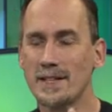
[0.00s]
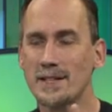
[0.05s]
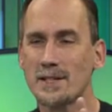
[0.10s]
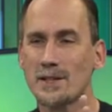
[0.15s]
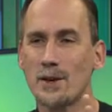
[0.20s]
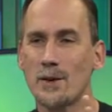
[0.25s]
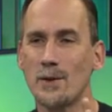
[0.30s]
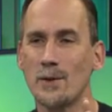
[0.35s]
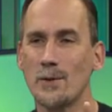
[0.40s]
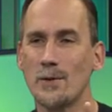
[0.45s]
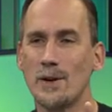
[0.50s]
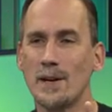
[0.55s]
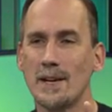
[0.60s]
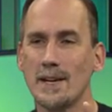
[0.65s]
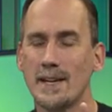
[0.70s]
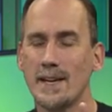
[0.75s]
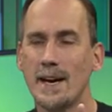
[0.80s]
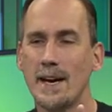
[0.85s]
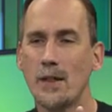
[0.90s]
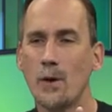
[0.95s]
and so
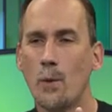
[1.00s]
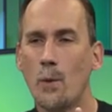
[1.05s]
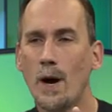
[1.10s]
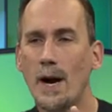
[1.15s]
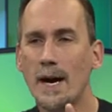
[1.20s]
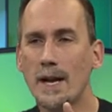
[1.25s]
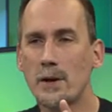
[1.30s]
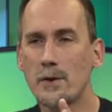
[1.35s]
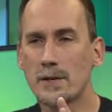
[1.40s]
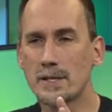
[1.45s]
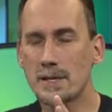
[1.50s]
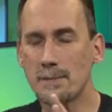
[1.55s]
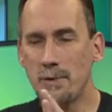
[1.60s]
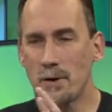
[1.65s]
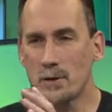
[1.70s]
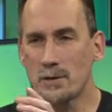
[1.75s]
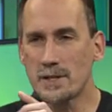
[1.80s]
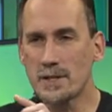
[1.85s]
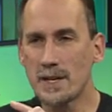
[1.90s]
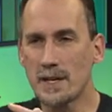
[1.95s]
yeah, the water is
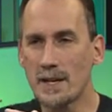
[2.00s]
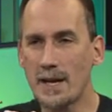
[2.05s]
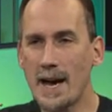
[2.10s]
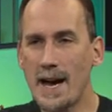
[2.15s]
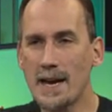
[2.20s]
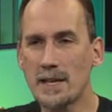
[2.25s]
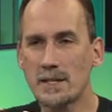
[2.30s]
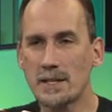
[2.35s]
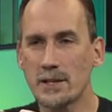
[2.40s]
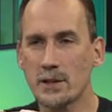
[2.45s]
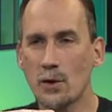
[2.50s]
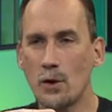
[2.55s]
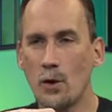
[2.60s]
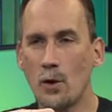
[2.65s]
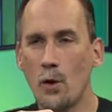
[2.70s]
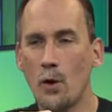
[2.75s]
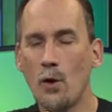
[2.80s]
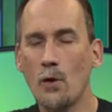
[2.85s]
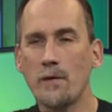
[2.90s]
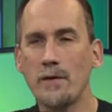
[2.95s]
supposed to actually
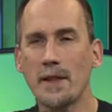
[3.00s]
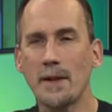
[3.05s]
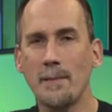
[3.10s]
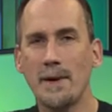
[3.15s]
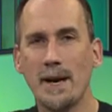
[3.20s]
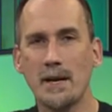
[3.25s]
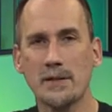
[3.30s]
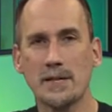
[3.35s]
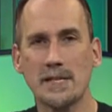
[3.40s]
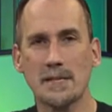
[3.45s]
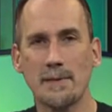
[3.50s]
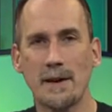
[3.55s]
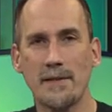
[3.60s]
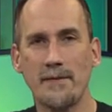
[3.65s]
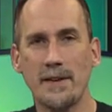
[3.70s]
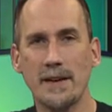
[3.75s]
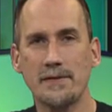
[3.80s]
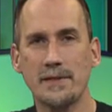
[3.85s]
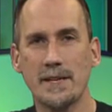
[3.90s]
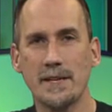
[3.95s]
go over the mountains by
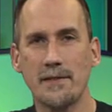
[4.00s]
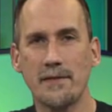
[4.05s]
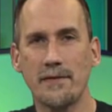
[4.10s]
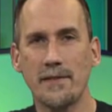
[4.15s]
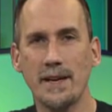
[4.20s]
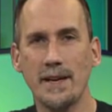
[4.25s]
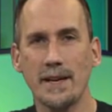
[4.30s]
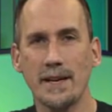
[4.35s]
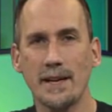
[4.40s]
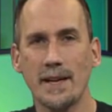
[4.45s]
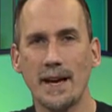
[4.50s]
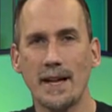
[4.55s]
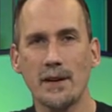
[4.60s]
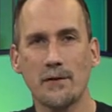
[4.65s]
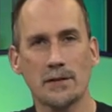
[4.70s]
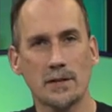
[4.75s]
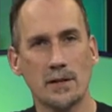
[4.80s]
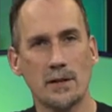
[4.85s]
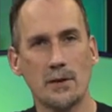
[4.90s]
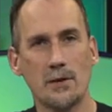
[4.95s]
15 feet, and it
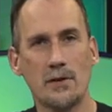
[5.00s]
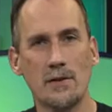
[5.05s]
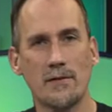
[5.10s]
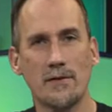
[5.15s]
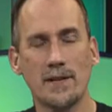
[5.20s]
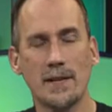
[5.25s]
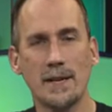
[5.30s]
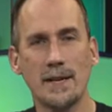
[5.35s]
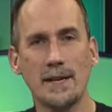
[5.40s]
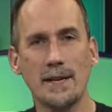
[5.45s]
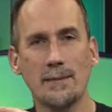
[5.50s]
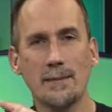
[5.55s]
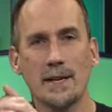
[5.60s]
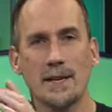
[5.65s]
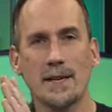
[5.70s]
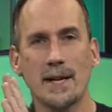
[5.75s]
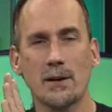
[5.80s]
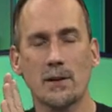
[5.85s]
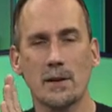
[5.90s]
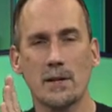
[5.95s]
was a local flood. I
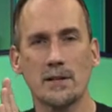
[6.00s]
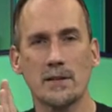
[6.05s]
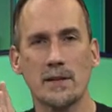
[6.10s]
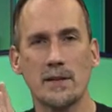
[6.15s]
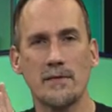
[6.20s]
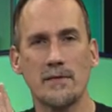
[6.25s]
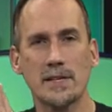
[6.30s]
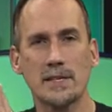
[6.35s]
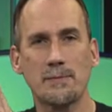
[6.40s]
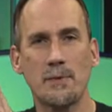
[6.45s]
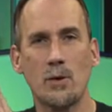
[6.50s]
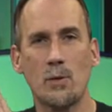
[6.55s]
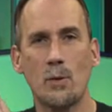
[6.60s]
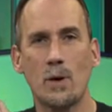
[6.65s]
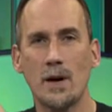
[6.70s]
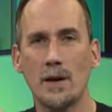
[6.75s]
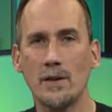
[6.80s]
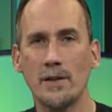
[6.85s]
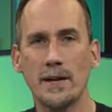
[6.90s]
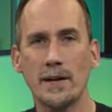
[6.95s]
mean, like there's an invisible
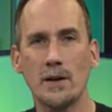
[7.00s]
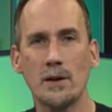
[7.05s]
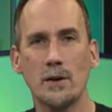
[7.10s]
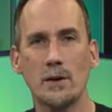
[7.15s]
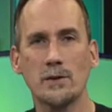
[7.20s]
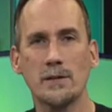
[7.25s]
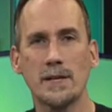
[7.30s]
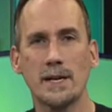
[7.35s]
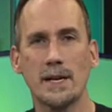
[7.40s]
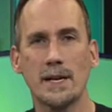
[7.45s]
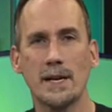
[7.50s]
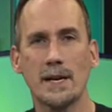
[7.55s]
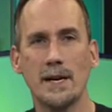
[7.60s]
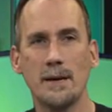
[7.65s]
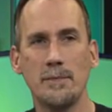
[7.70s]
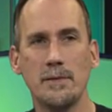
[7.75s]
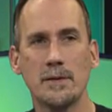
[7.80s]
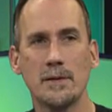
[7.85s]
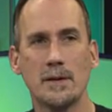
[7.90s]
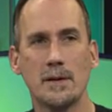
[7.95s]
wall there holding it
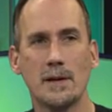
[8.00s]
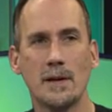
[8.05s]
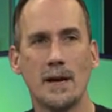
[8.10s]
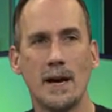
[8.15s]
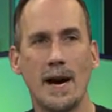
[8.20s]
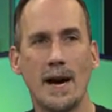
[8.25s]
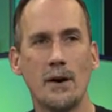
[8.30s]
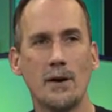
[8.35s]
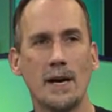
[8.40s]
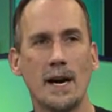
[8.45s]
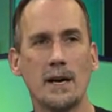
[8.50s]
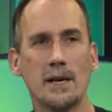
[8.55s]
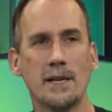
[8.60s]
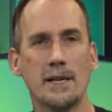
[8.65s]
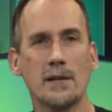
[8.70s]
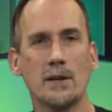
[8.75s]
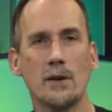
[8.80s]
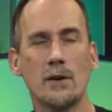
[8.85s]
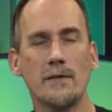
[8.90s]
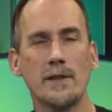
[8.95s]
up. How no, how could
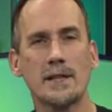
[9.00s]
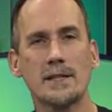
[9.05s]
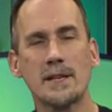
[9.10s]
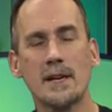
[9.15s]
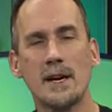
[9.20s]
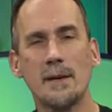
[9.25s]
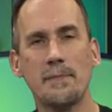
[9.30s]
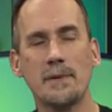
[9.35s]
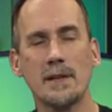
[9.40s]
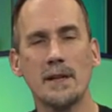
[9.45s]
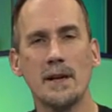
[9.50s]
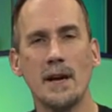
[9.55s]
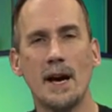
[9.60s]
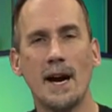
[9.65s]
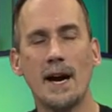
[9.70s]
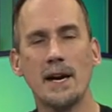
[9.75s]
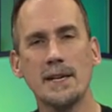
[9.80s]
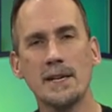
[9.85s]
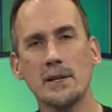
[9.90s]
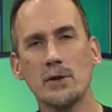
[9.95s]
no, it go no, over the top?
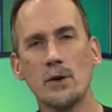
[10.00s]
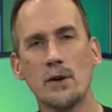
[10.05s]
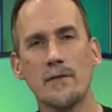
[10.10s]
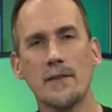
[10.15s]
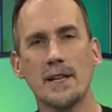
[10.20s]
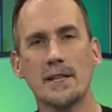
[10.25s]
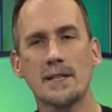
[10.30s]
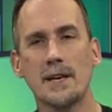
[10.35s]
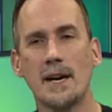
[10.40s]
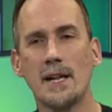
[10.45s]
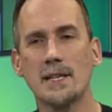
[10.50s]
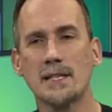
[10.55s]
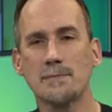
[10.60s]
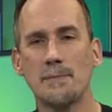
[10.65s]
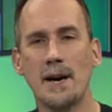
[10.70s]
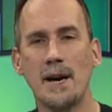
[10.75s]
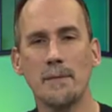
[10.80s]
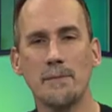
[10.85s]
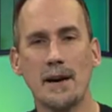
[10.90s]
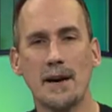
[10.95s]
How could it go over the tallest
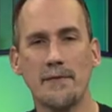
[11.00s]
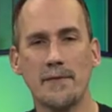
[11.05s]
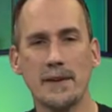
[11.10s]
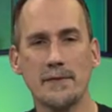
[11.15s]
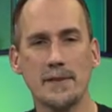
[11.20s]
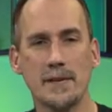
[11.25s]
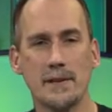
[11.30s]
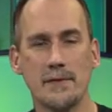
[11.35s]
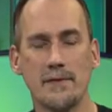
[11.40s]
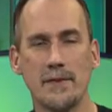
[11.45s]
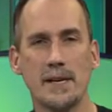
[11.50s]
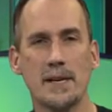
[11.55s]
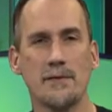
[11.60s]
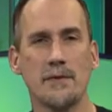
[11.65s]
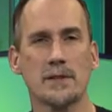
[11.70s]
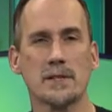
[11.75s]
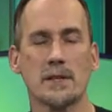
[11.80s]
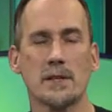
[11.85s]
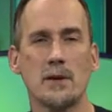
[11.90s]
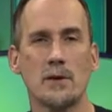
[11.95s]
mountain by 15 feet if it
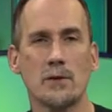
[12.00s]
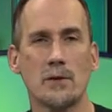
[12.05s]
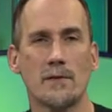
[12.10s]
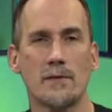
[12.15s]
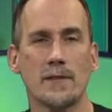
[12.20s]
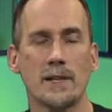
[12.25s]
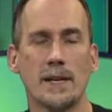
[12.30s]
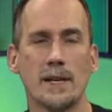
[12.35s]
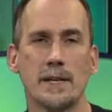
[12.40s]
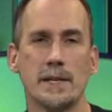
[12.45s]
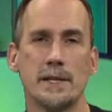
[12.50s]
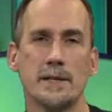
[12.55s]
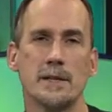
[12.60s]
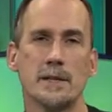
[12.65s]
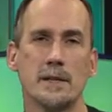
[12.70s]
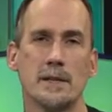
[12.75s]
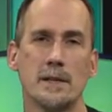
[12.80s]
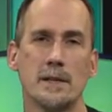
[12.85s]
was a local flood?